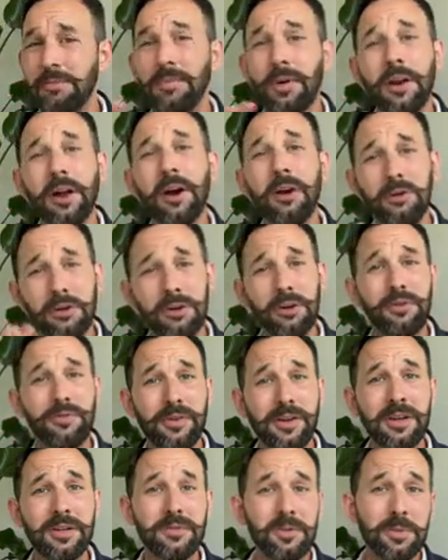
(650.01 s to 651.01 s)
but a whole lot of
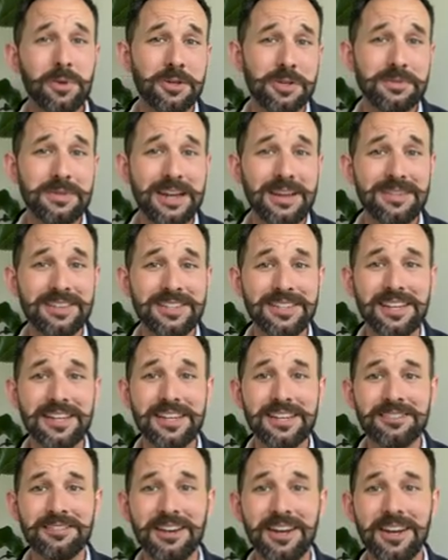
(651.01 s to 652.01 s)
fun if you push them down the
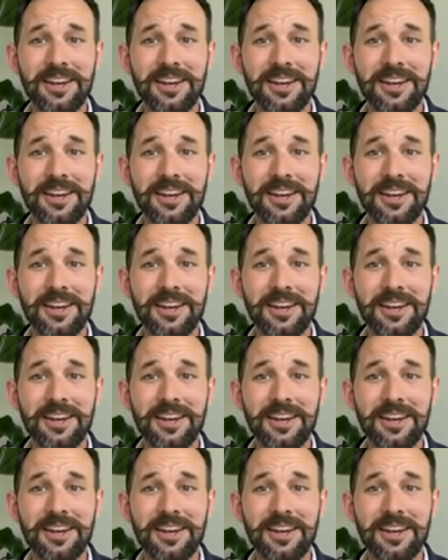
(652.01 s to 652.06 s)
stairs, right?